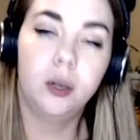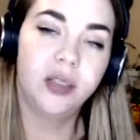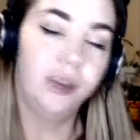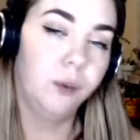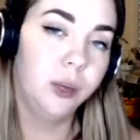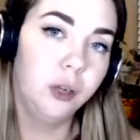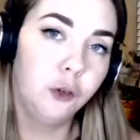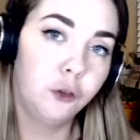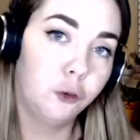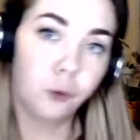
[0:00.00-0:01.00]
involves a
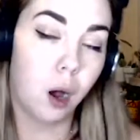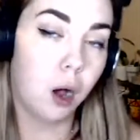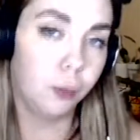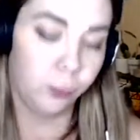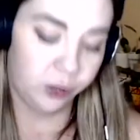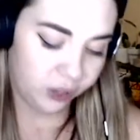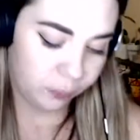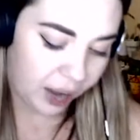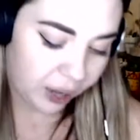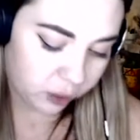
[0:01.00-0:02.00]
really strong
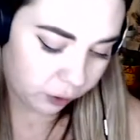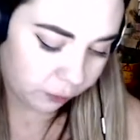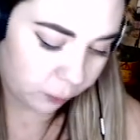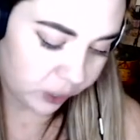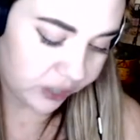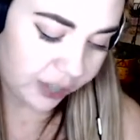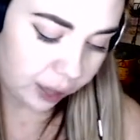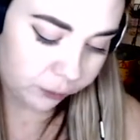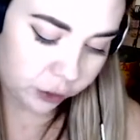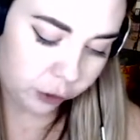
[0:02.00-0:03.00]
respect for
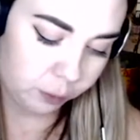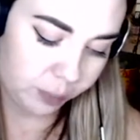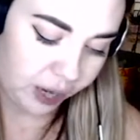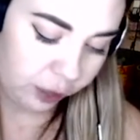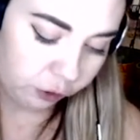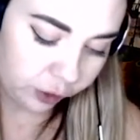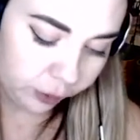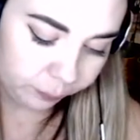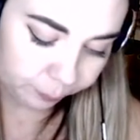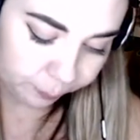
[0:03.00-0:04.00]

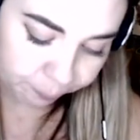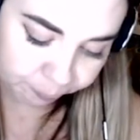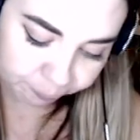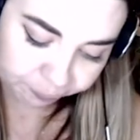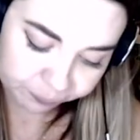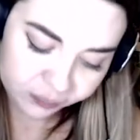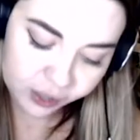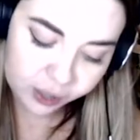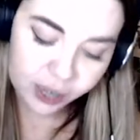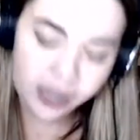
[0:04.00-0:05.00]
self-determination.
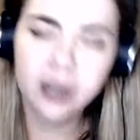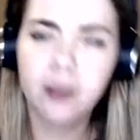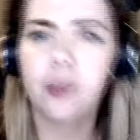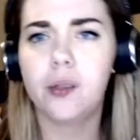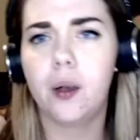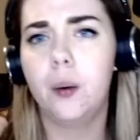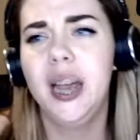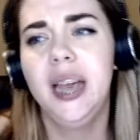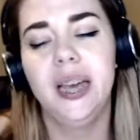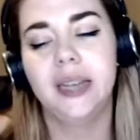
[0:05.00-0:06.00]
And
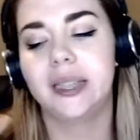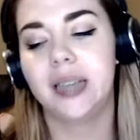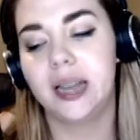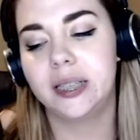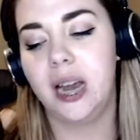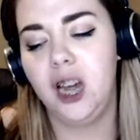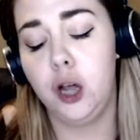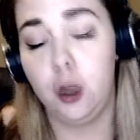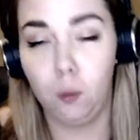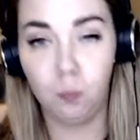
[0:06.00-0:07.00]
so it says
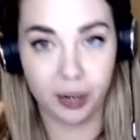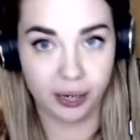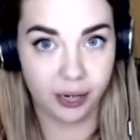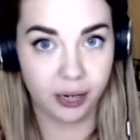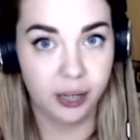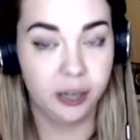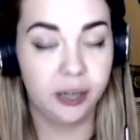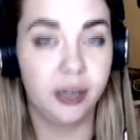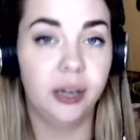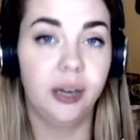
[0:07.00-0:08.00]
that
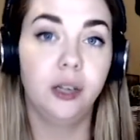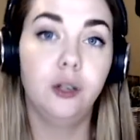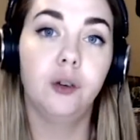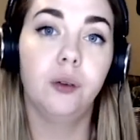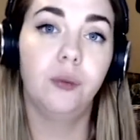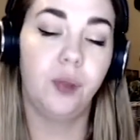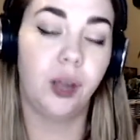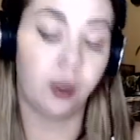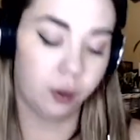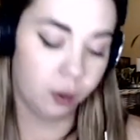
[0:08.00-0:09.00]
nobody can
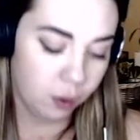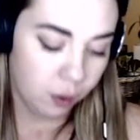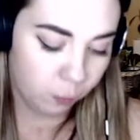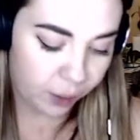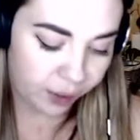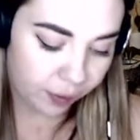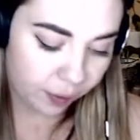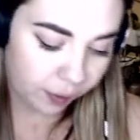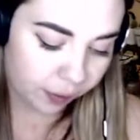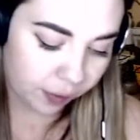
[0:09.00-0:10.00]
interfere
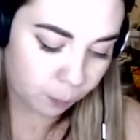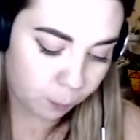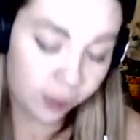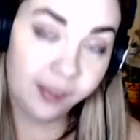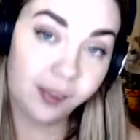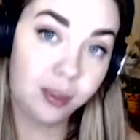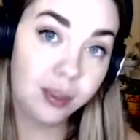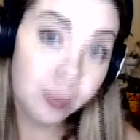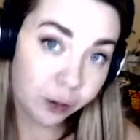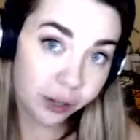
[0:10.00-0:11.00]
with
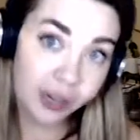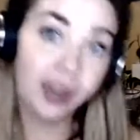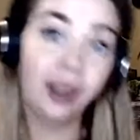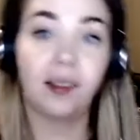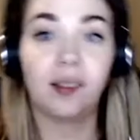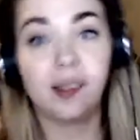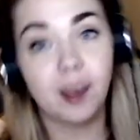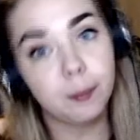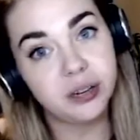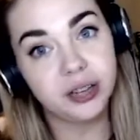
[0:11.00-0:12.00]
someone's liberty
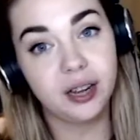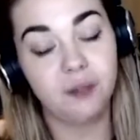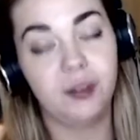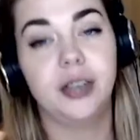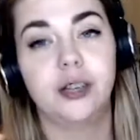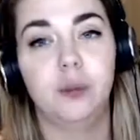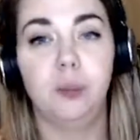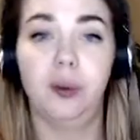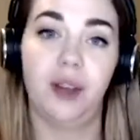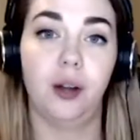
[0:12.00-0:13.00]
except in the
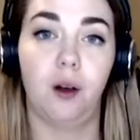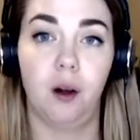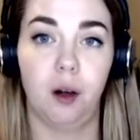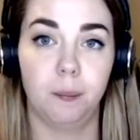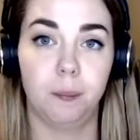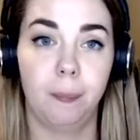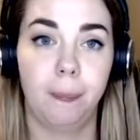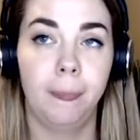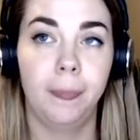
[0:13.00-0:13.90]
event to prevent harm.